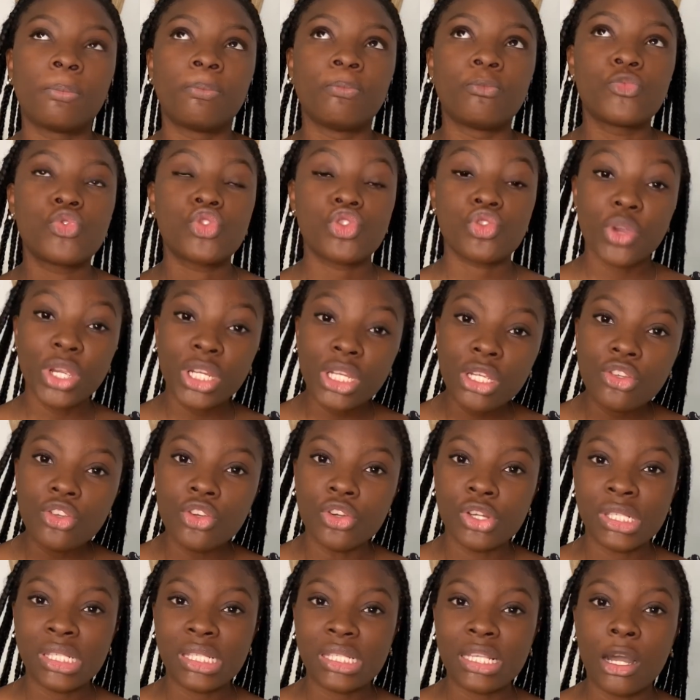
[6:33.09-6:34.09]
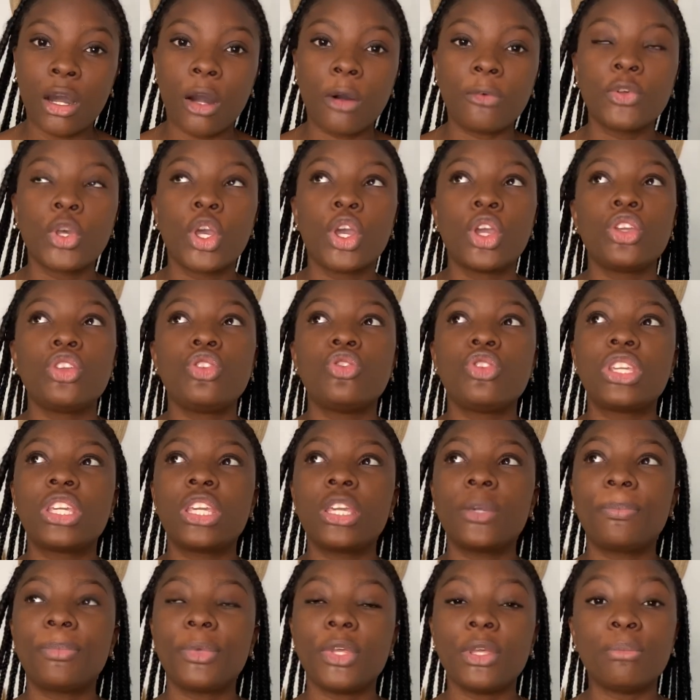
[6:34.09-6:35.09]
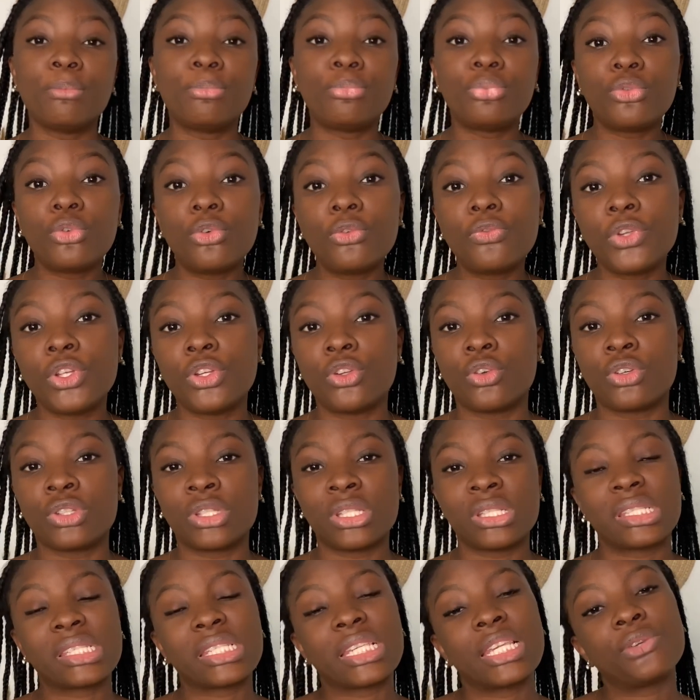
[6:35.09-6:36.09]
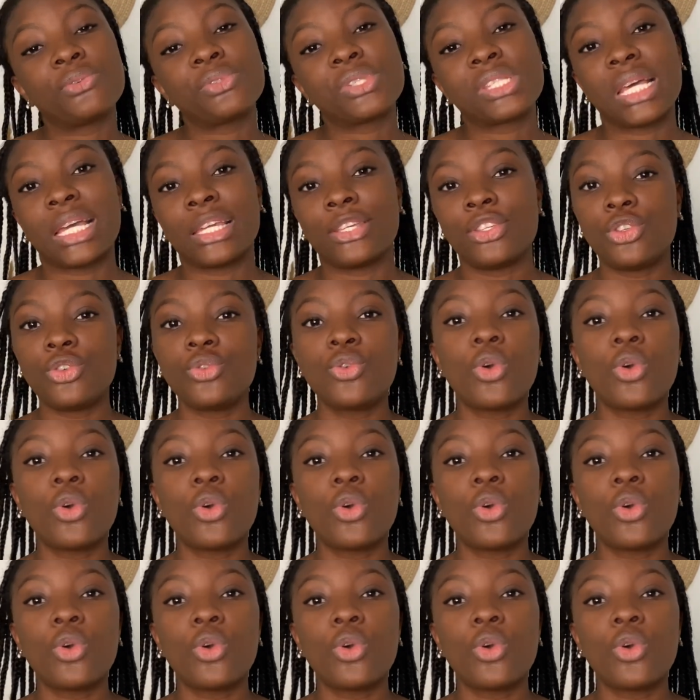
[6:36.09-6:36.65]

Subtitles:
training yourself, you keep improving on the skills that you